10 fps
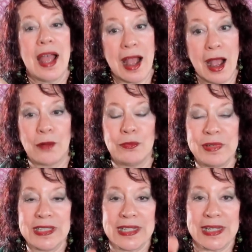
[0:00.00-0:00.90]
a
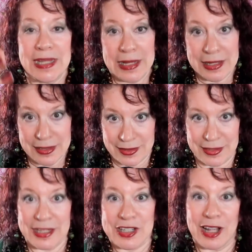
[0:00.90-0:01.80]
really
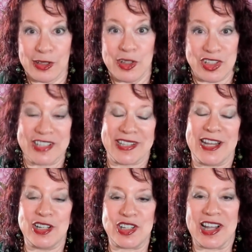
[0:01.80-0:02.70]
intelligent
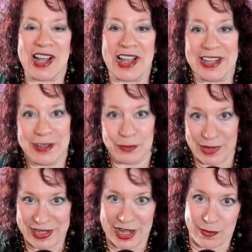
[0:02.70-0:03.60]
AGI,
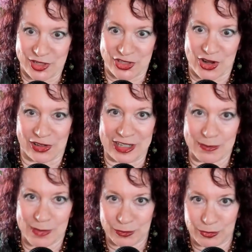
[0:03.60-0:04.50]
right now we're just talking
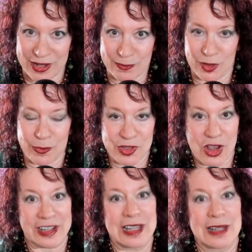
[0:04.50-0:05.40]
about framework, we're
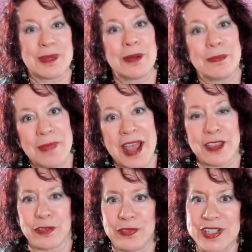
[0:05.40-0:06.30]
talking about
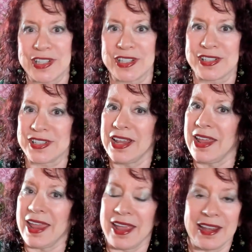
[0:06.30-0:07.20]
math, physics,
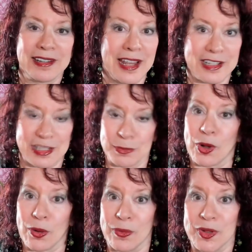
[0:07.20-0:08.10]
and some
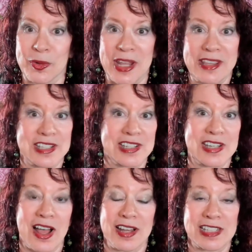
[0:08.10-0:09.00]
code. This is
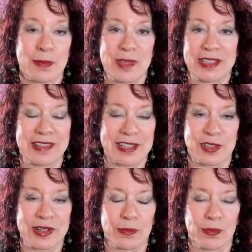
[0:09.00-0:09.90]
not something that's
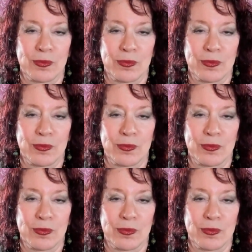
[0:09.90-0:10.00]
going to